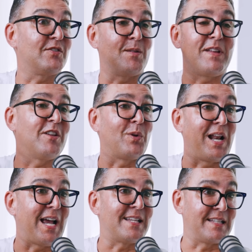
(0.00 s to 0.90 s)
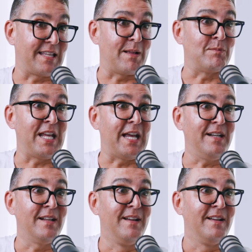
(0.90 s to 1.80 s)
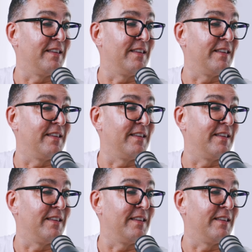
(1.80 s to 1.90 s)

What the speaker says: if somebody realizes that I'm dead,